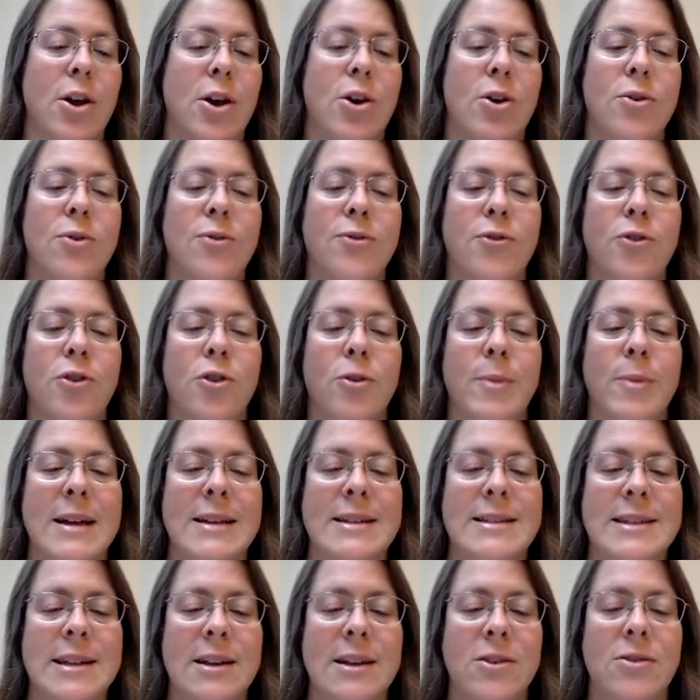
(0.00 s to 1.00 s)
who form a
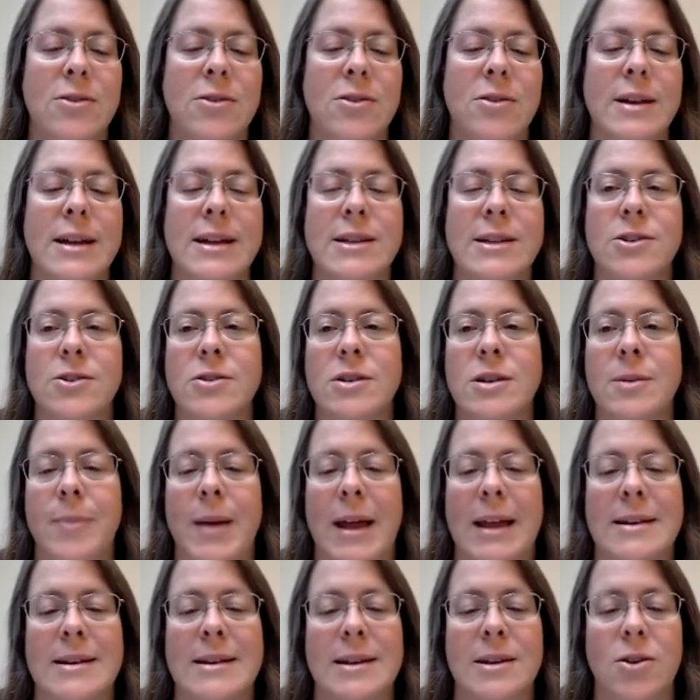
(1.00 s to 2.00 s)
single
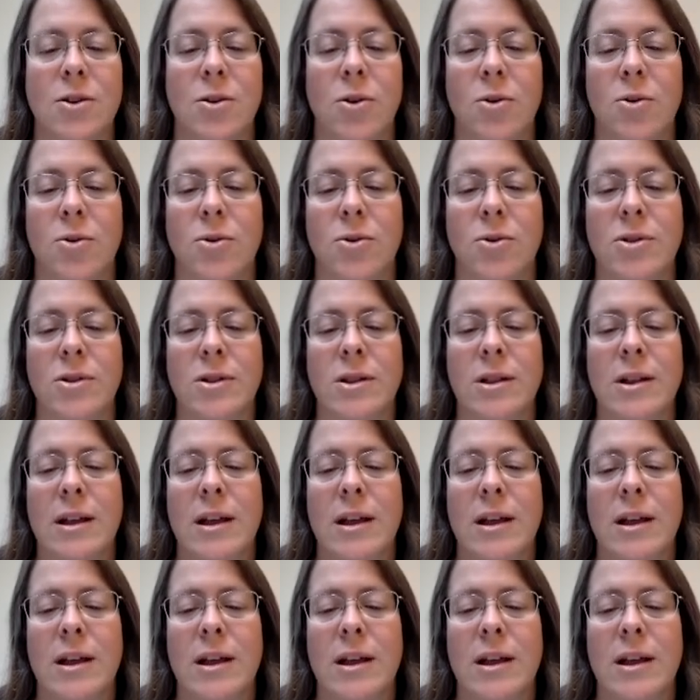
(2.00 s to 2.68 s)
interdependent whole,